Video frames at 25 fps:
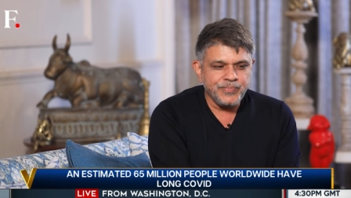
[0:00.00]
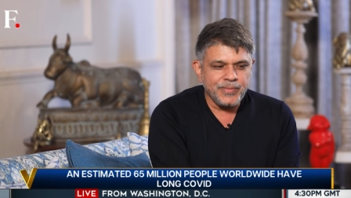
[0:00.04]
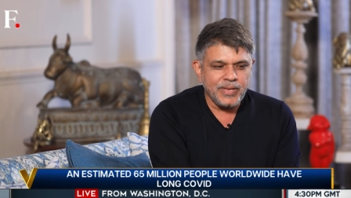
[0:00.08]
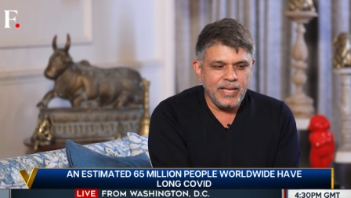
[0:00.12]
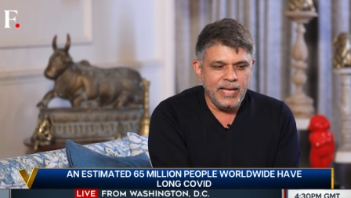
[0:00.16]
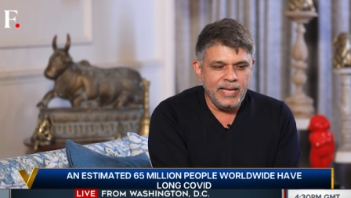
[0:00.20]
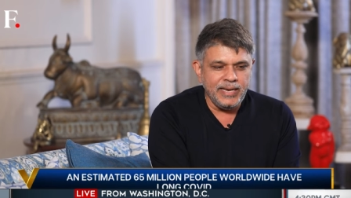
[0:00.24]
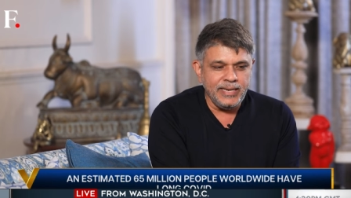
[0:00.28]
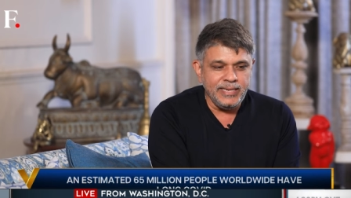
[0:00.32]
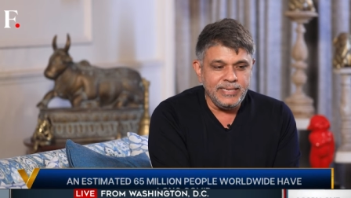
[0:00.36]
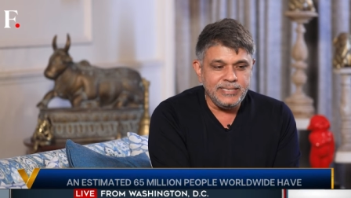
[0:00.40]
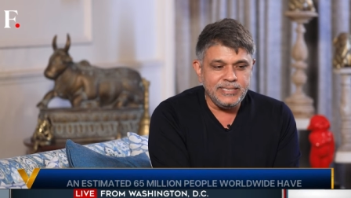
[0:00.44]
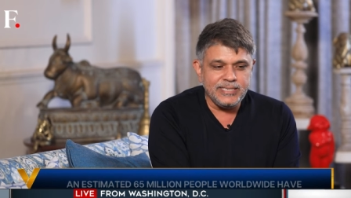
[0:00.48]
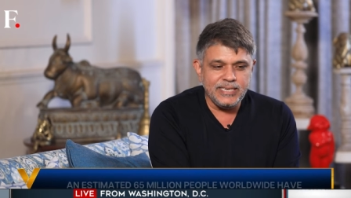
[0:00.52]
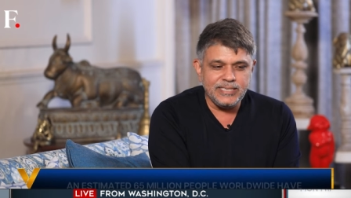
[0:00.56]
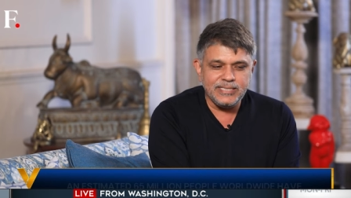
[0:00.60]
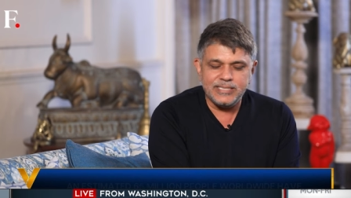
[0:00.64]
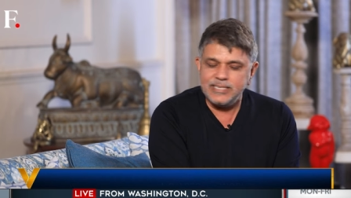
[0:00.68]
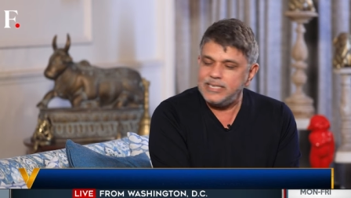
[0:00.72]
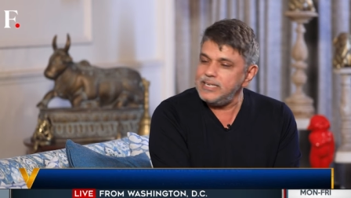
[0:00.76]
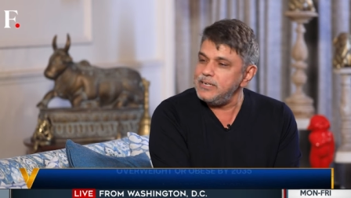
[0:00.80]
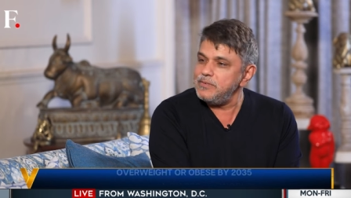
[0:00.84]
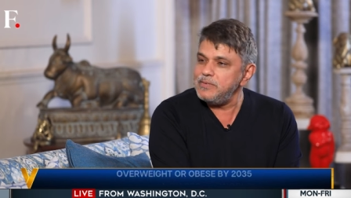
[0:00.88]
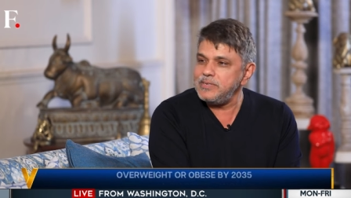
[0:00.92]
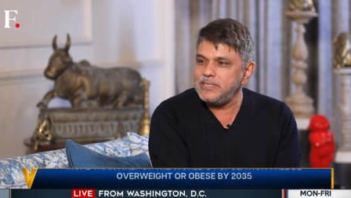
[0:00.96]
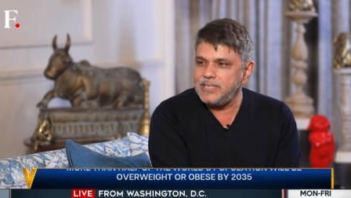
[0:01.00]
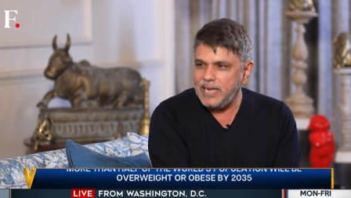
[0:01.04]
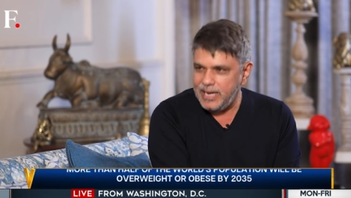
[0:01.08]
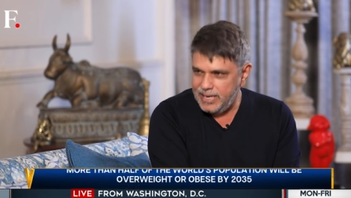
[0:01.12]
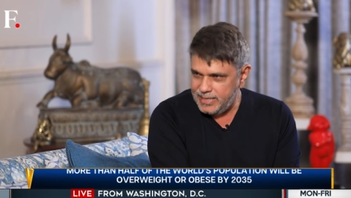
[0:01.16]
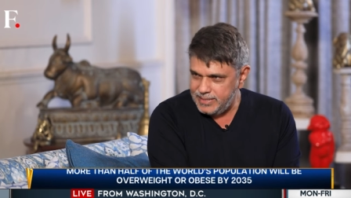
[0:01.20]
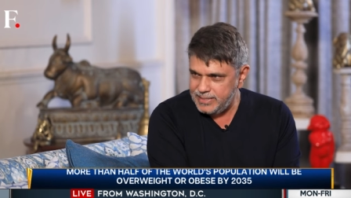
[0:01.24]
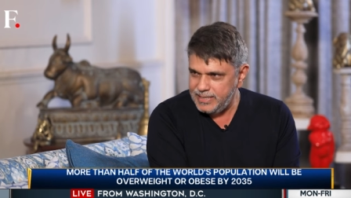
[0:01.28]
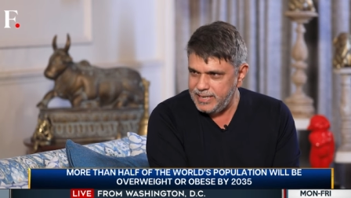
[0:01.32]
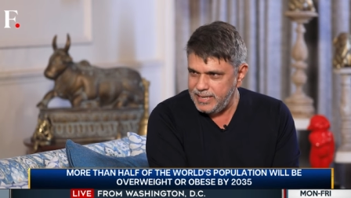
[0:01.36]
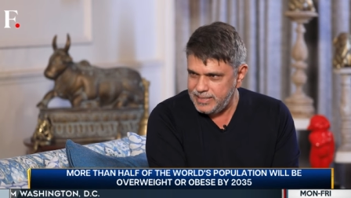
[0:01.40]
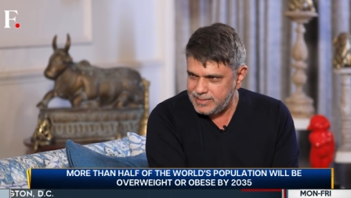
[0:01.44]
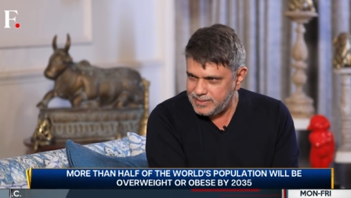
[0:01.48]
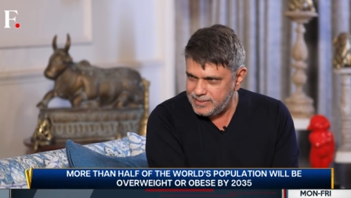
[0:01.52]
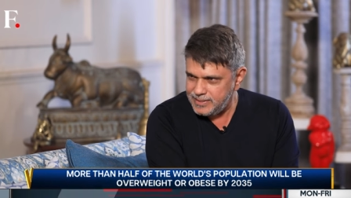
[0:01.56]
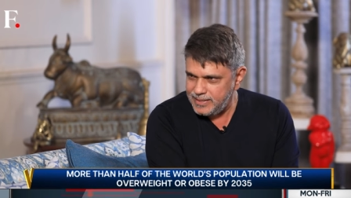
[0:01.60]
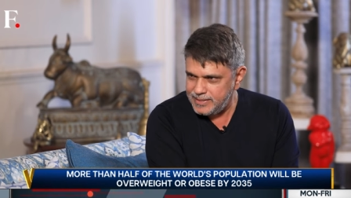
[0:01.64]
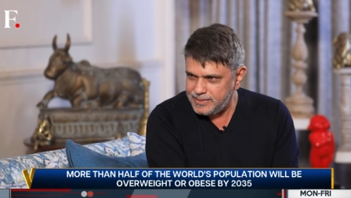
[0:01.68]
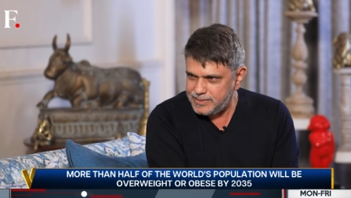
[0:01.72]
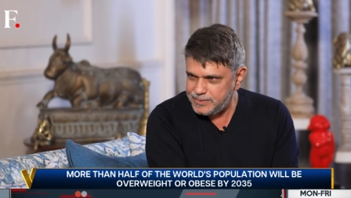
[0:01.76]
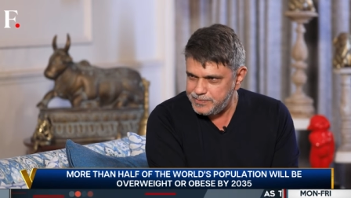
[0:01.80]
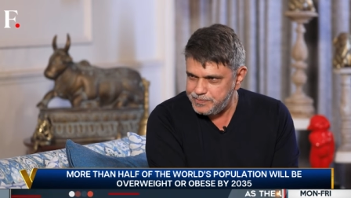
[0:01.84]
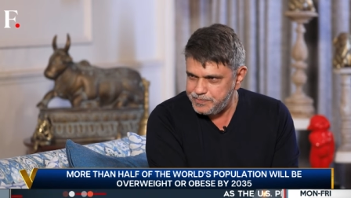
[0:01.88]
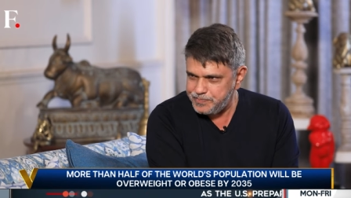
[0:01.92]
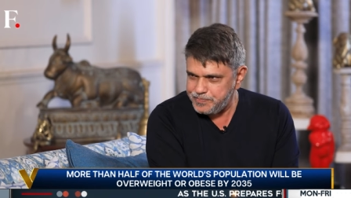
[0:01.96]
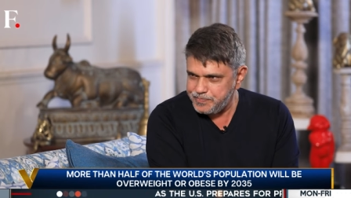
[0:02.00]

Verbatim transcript: and he just did it with diet and exercise.